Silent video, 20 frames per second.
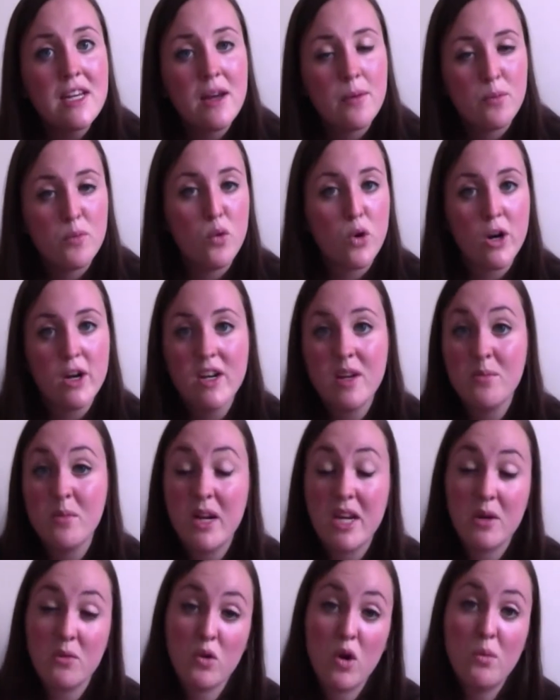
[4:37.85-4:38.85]
I'm worried it
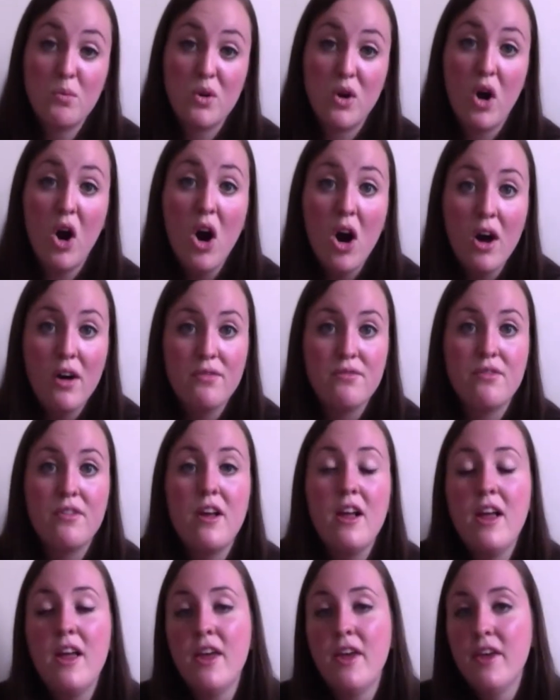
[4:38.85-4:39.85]
might rub off
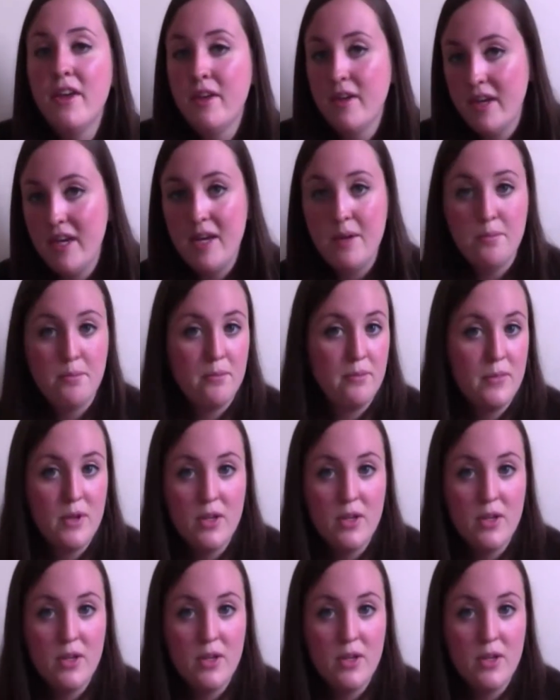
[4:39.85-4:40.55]
in